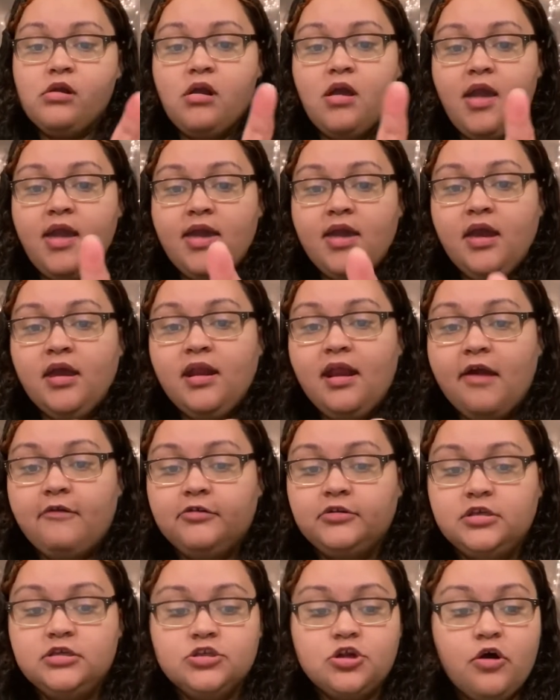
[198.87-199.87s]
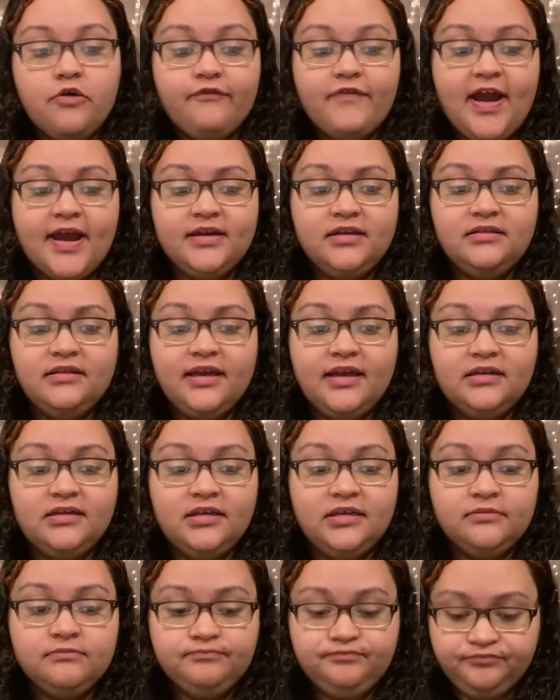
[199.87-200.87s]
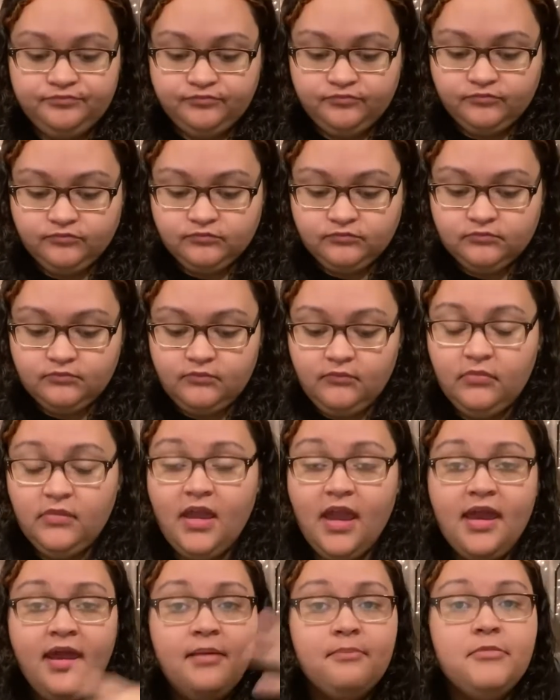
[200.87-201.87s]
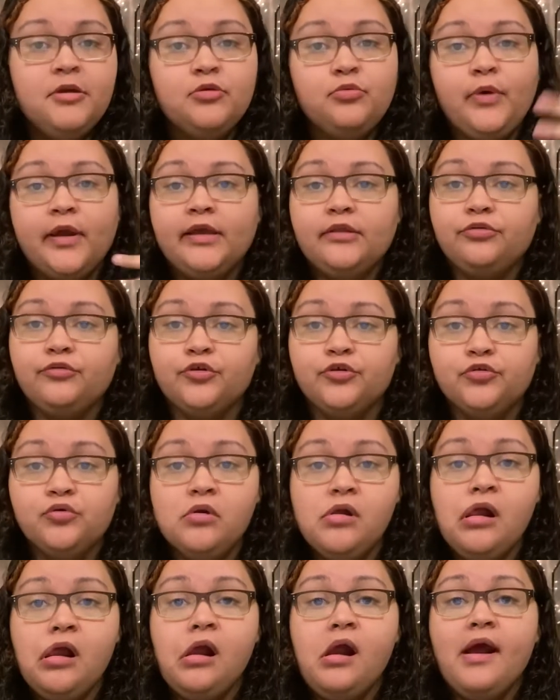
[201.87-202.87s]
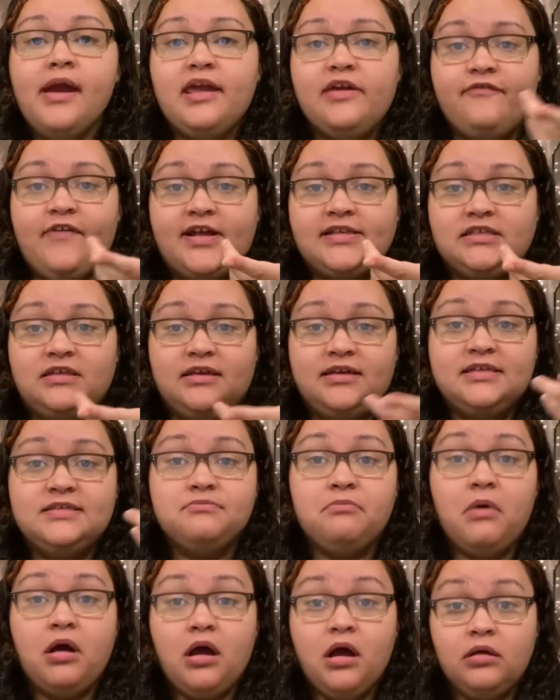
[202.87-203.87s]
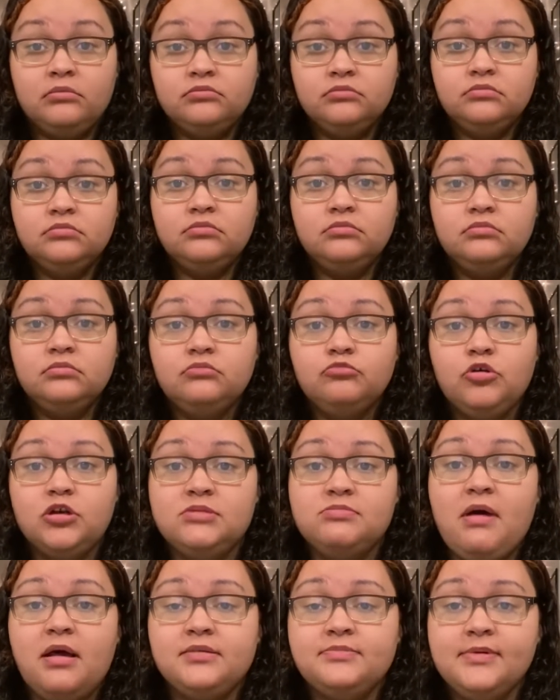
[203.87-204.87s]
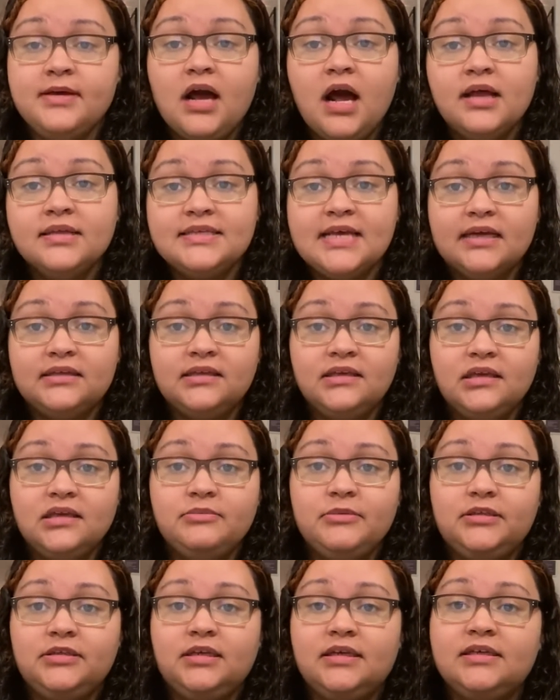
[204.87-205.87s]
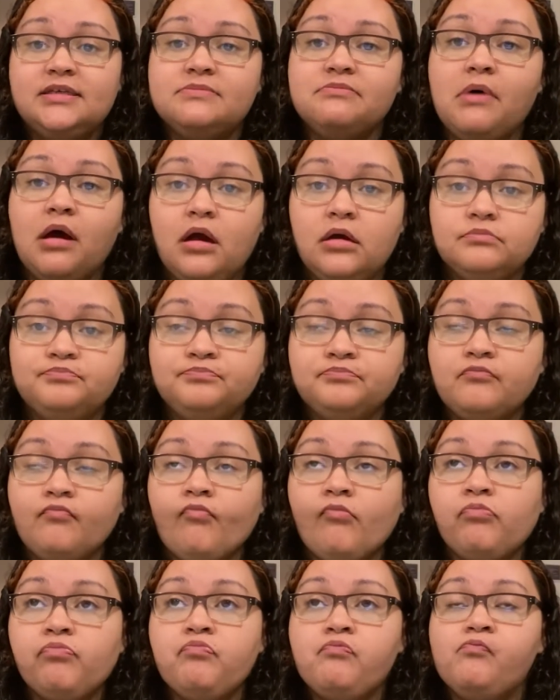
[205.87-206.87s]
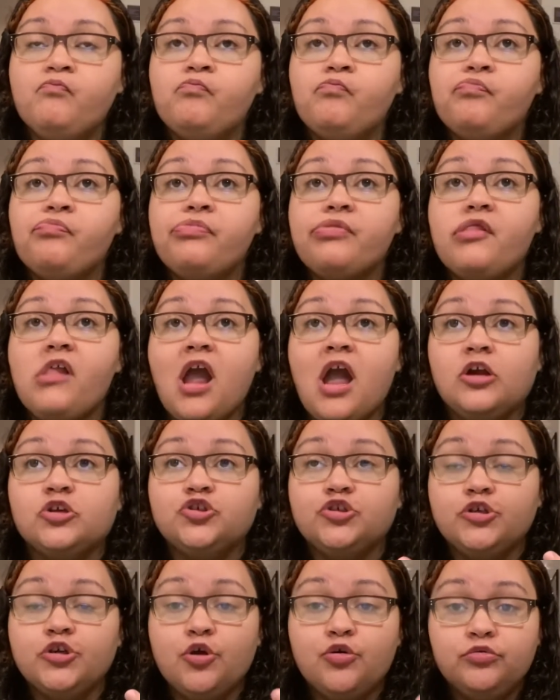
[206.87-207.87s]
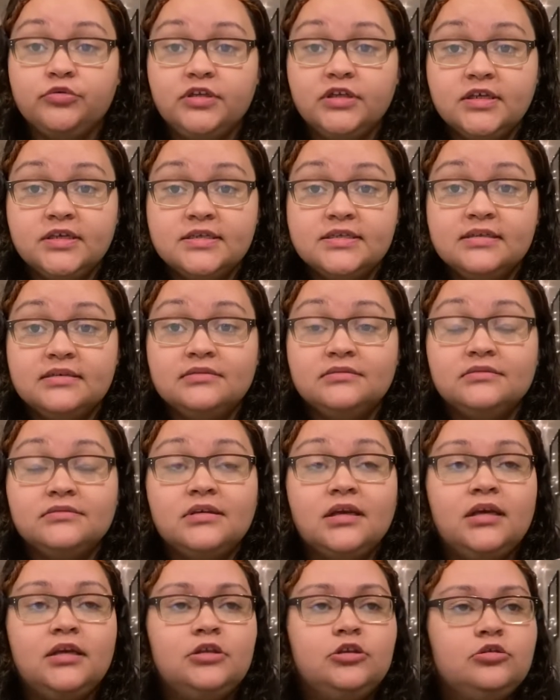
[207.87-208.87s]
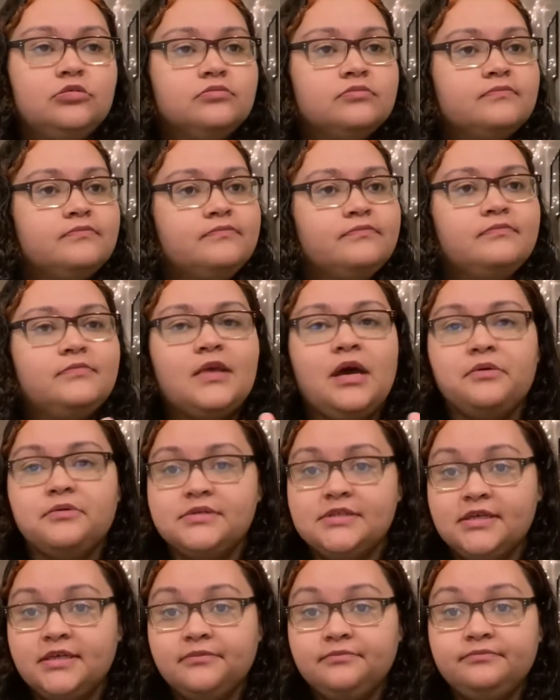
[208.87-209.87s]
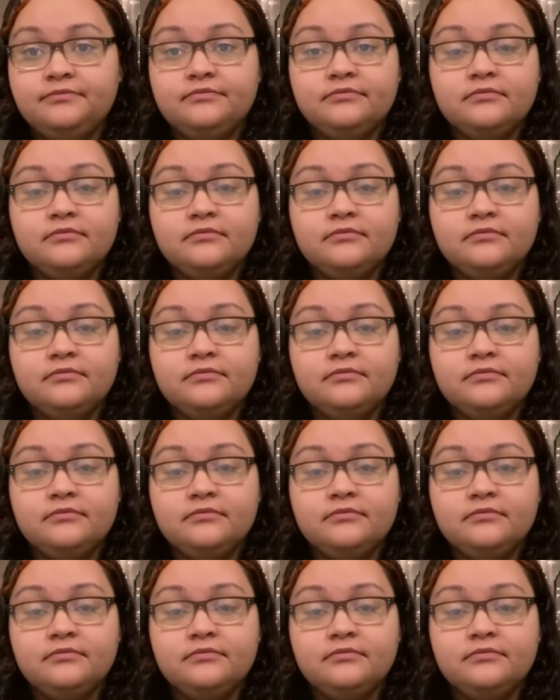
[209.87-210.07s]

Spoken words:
And everything's all fine and dandy. And midway through, he finds out that his mom's been contacting him. And then his mom actually ODs. And that was it.